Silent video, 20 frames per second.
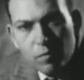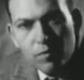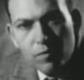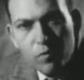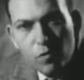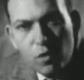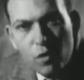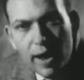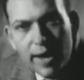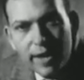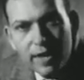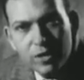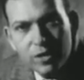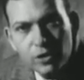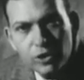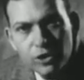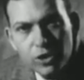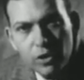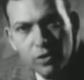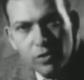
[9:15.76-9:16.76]
Before I
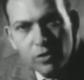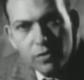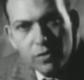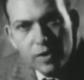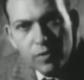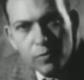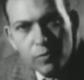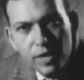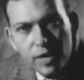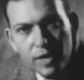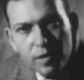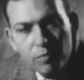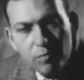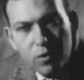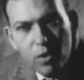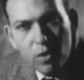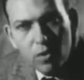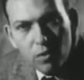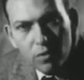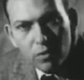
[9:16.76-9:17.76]
can show you that we can
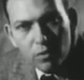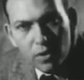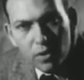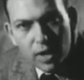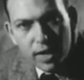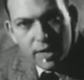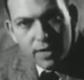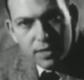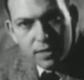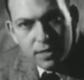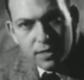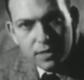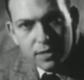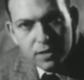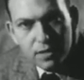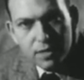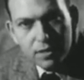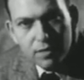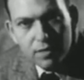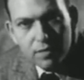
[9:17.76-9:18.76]
polarize
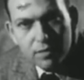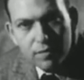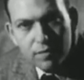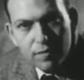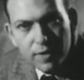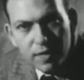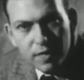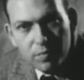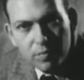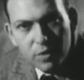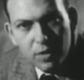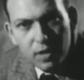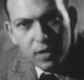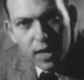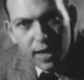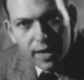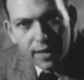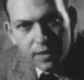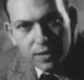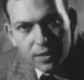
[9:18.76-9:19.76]
visible
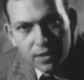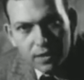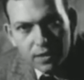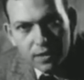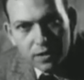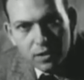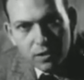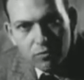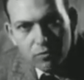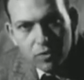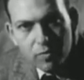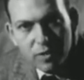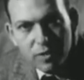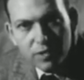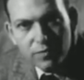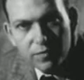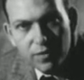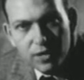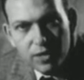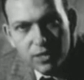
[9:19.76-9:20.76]
light, we
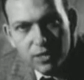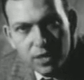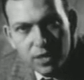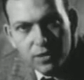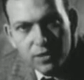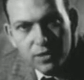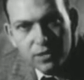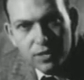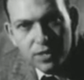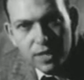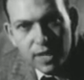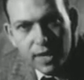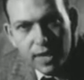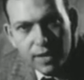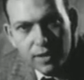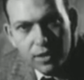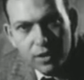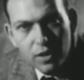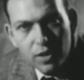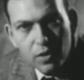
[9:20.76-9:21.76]
must first
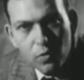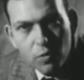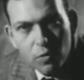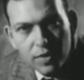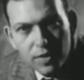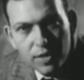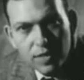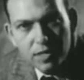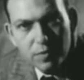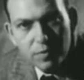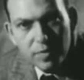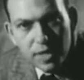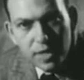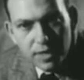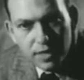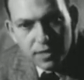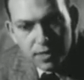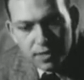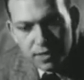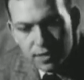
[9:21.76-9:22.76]
understand what this
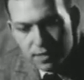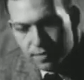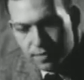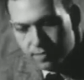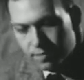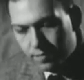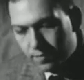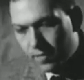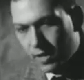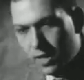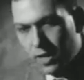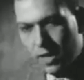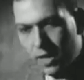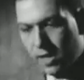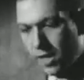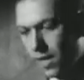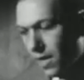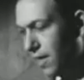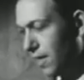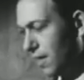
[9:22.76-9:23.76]
means.
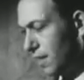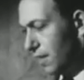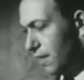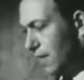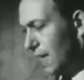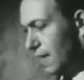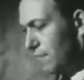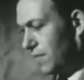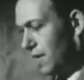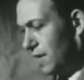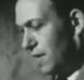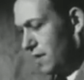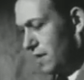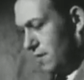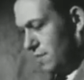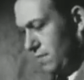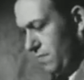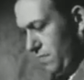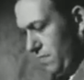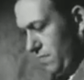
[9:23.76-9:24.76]
Let me
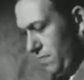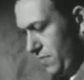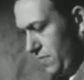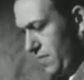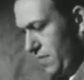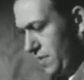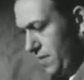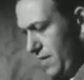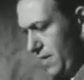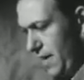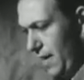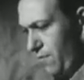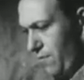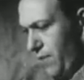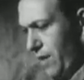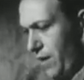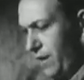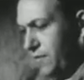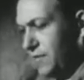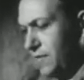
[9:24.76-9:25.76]
get
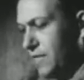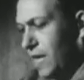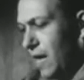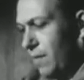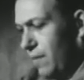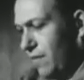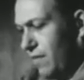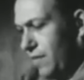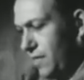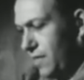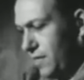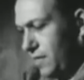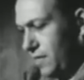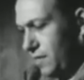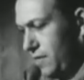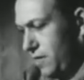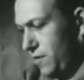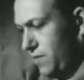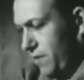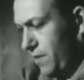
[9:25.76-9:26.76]
rid of some of this
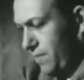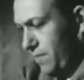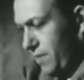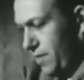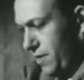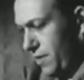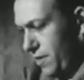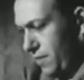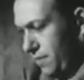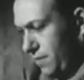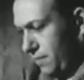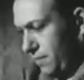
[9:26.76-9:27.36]
equipment.